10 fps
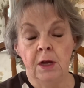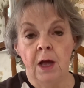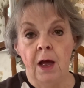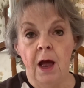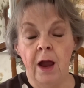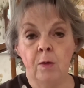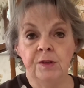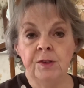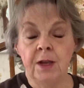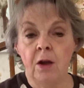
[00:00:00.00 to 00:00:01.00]
I
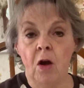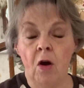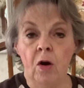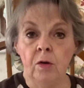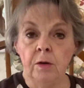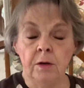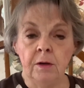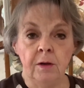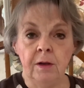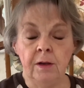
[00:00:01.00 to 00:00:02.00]
always think, oh,
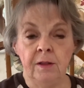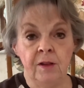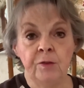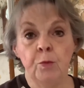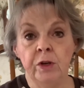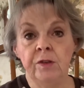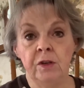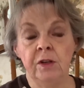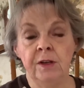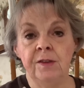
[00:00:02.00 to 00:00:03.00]
this morning's a
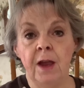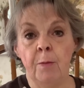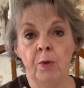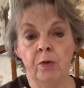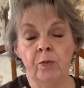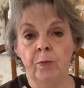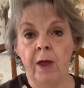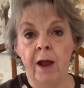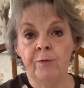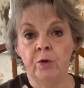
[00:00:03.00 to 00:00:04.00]
good example.
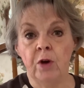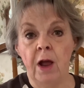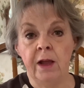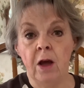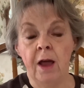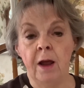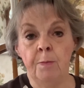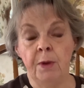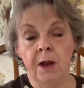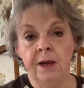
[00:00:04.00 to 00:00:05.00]
After I got up
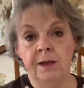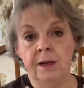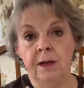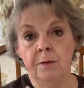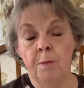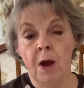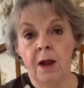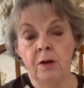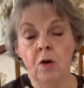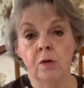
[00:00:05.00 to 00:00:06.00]
and I did my
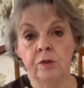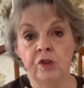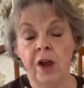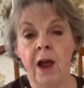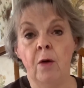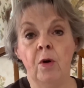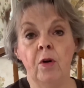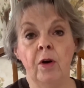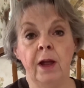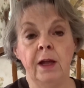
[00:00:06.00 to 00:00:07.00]
cold
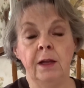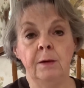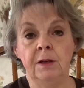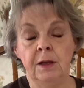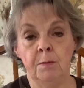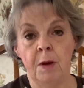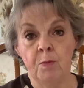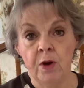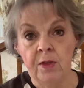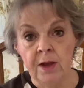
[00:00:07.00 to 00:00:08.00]
shower and did my
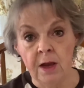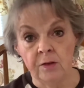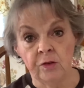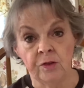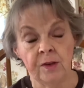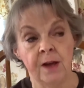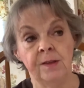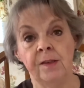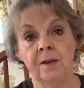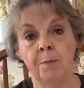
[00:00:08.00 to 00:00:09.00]
breathing
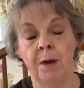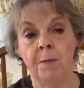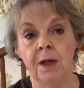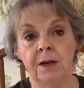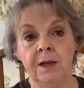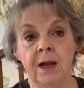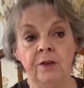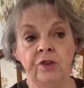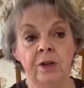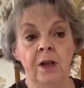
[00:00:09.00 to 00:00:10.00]
exercises and my
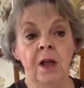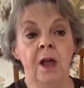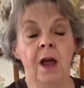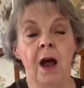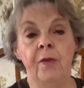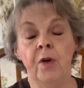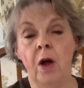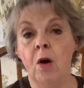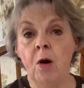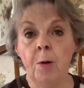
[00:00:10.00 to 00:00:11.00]
meditation, I
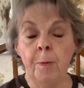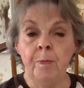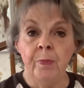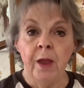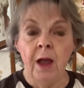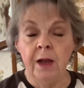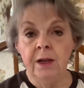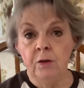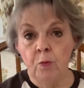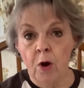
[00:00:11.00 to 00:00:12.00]
thought, oh, I
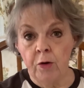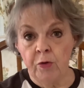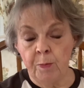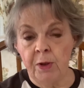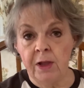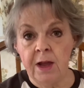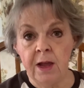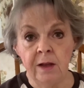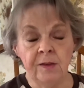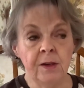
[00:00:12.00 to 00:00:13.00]
need to water the
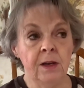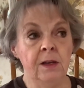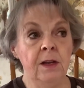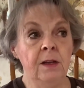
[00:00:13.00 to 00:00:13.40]
plants, I need